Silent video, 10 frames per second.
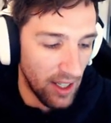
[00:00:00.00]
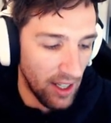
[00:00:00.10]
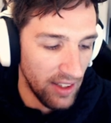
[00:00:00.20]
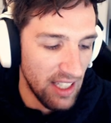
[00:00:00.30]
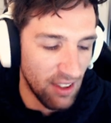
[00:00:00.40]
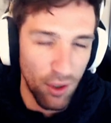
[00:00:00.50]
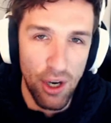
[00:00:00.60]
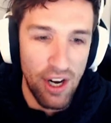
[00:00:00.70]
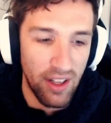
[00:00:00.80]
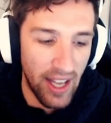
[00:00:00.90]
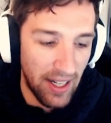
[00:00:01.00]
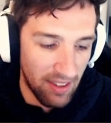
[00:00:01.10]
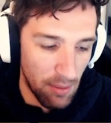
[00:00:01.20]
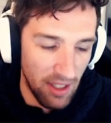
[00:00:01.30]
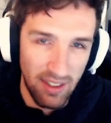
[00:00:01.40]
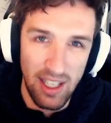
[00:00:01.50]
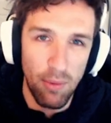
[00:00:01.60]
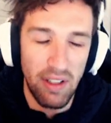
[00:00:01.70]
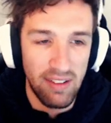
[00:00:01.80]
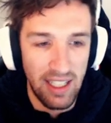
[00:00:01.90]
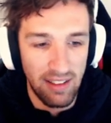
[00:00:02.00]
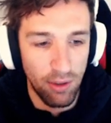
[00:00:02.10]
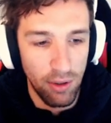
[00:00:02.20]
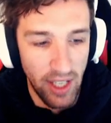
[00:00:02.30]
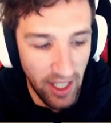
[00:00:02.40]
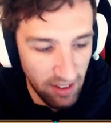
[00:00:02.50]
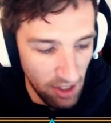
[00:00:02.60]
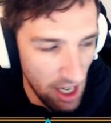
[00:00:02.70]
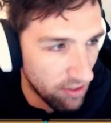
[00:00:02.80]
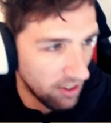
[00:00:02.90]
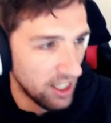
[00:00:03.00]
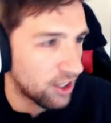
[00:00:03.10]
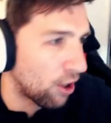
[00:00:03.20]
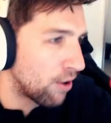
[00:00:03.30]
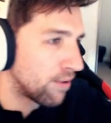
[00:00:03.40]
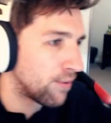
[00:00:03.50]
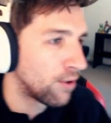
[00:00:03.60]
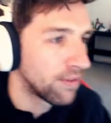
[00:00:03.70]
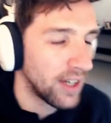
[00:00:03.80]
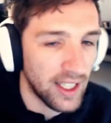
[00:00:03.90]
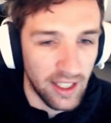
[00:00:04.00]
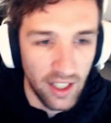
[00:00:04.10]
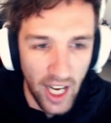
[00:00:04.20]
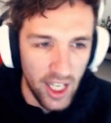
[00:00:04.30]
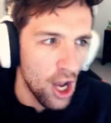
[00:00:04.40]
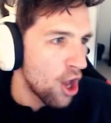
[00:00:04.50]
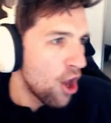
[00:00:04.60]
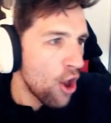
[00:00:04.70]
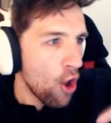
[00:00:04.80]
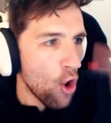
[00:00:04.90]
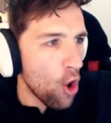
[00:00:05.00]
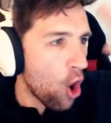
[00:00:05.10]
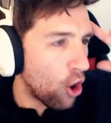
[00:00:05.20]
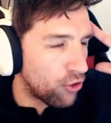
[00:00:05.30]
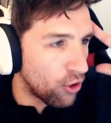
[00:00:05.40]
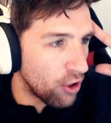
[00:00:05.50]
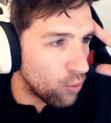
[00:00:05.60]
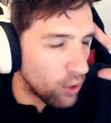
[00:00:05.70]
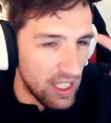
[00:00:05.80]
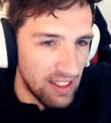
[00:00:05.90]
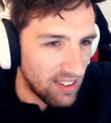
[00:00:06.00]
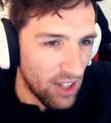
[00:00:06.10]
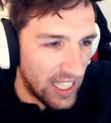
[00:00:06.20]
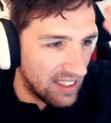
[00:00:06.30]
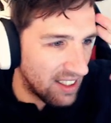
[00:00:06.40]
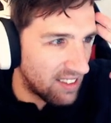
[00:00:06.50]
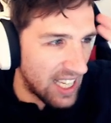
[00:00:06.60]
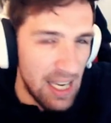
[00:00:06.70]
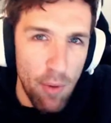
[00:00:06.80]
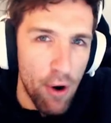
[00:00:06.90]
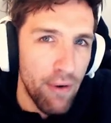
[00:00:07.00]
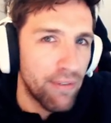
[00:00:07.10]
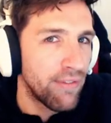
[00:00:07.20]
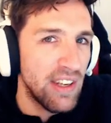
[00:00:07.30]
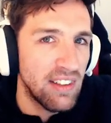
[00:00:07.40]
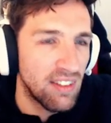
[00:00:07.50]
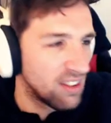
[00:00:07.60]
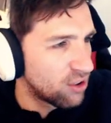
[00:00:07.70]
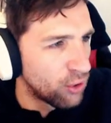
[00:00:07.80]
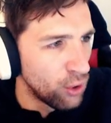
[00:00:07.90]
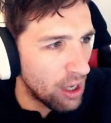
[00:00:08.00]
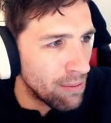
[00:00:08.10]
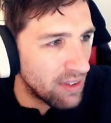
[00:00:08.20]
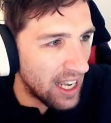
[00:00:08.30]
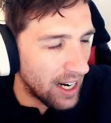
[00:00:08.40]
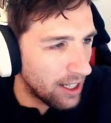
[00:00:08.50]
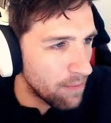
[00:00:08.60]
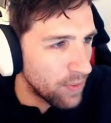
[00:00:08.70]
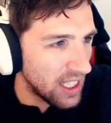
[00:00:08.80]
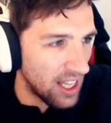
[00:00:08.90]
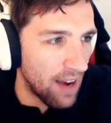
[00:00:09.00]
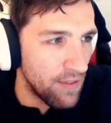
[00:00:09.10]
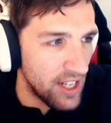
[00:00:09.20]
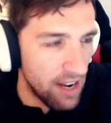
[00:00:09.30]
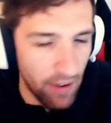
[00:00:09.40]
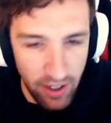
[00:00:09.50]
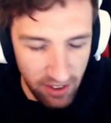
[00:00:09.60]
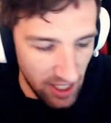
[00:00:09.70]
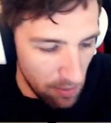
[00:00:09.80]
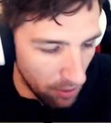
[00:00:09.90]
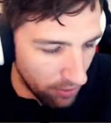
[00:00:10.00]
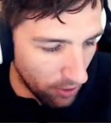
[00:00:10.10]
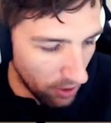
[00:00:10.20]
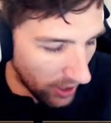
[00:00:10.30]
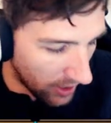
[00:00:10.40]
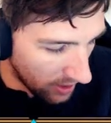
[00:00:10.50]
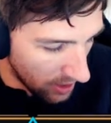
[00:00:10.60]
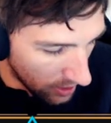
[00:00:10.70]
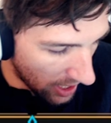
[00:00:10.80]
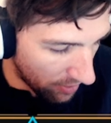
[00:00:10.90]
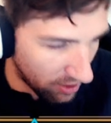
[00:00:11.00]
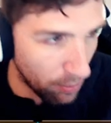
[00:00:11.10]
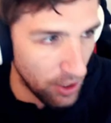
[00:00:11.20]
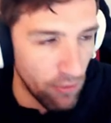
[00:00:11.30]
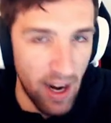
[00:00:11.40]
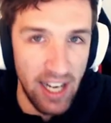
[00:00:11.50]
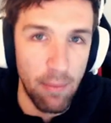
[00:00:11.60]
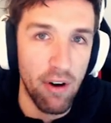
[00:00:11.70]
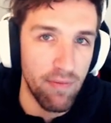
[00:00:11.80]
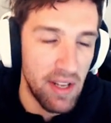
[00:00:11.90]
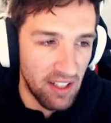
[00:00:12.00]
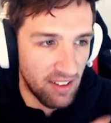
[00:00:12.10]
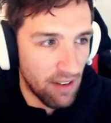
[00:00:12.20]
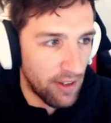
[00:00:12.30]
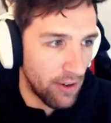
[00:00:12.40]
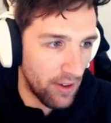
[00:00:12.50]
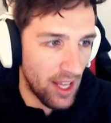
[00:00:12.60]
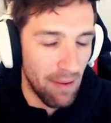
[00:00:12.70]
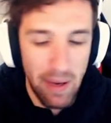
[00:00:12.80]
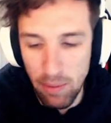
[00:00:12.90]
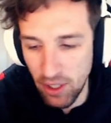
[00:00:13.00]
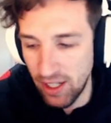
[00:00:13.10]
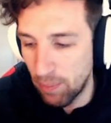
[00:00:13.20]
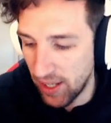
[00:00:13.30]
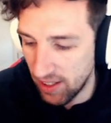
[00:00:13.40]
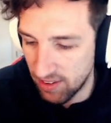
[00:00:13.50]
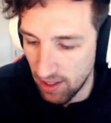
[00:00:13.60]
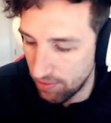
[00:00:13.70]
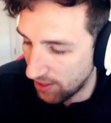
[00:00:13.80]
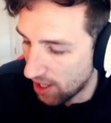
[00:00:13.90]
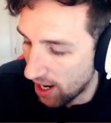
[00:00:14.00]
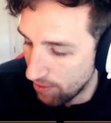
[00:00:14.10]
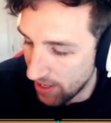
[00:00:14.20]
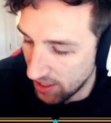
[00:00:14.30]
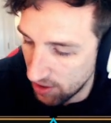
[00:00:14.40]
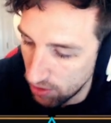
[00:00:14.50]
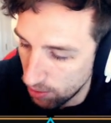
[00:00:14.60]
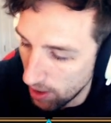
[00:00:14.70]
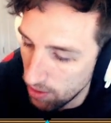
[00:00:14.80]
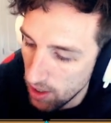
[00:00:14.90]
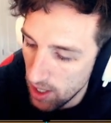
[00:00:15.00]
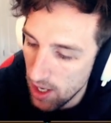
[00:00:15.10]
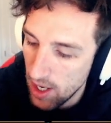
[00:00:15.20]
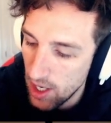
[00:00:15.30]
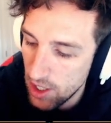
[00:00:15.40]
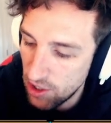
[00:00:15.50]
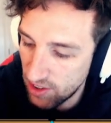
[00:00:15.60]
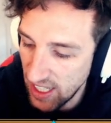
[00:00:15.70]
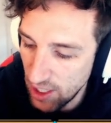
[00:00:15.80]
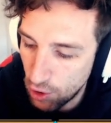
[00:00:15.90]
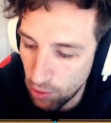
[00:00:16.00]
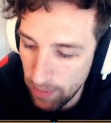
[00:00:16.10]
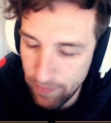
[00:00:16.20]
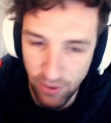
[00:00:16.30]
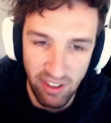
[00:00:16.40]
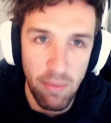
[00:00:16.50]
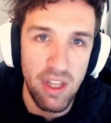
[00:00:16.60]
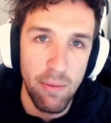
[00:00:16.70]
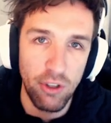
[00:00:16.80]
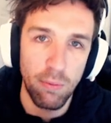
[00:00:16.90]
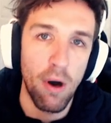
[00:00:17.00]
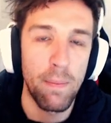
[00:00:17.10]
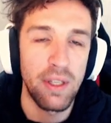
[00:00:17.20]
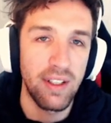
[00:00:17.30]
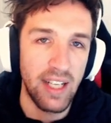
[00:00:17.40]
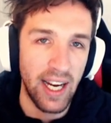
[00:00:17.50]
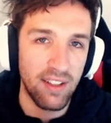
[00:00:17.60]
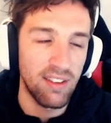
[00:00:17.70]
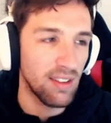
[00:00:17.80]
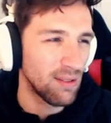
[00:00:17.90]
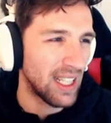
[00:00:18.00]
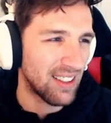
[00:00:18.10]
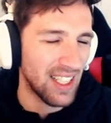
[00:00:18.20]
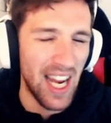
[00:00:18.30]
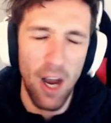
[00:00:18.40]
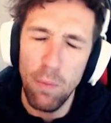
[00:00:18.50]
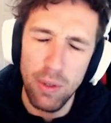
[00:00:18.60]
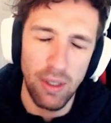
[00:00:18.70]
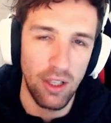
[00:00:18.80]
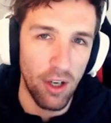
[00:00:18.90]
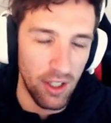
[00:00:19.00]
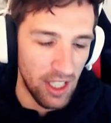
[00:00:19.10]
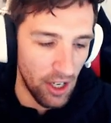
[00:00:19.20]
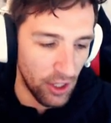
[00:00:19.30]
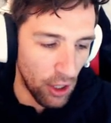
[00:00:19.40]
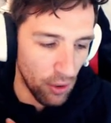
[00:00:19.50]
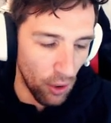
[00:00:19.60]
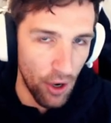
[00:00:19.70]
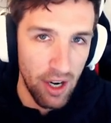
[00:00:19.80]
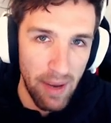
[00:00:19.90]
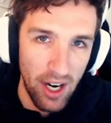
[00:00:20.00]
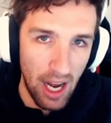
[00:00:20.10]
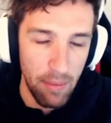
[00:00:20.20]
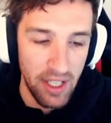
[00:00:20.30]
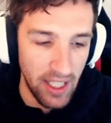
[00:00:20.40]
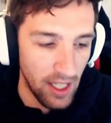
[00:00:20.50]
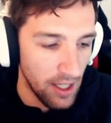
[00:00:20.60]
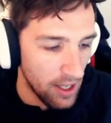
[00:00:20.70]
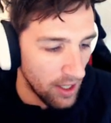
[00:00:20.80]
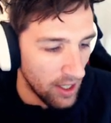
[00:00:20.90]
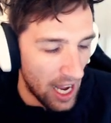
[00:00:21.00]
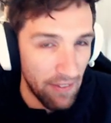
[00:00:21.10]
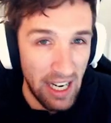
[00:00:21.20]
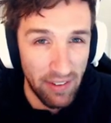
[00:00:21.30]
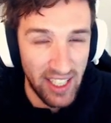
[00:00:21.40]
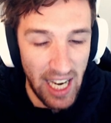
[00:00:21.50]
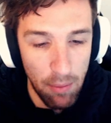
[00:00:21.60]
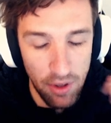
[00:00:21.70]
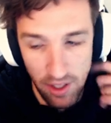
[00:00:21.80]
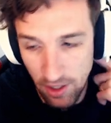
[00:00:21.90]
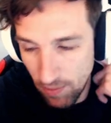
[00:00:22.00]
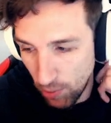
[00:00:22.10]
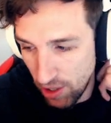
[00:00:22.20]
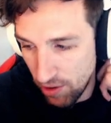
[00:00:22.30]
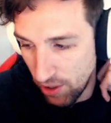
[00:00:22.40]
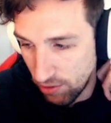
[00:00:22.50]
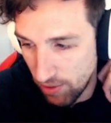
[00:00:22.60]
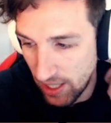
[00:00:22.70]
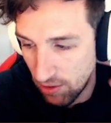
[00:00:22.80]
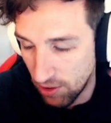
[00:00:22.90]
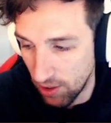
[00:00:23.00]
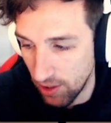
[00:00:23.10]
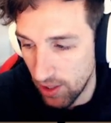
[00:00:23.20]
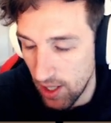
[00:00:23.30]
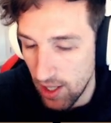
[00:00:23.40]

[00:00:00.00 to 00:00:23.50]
Uh, at least learn like some of the tier one, tier two decks. You don't have to like go full fucking like, oh dude, what is like the Teemo Fizz suit up deck? that I've never seen before. Like you're gonna have some pretty random off meta stuff here and there. People are gonna play that stuff at higher ranks Ez well. Just get a grip for some of the most popular decks. That's gonna help you a lot. You know, go learn about Heimerdinger, even have a game with it, whether or not it's ranked or not.